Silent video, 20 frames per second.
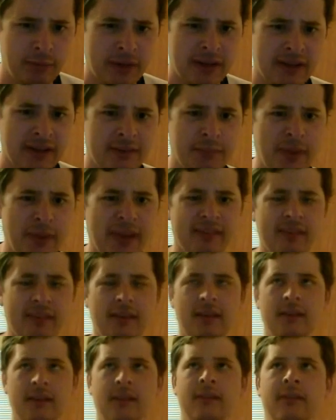because Bess
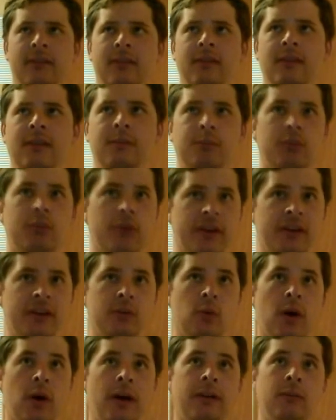is the pretty
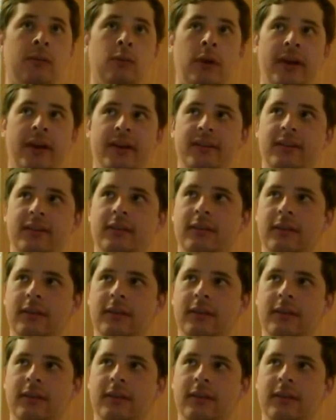one, right?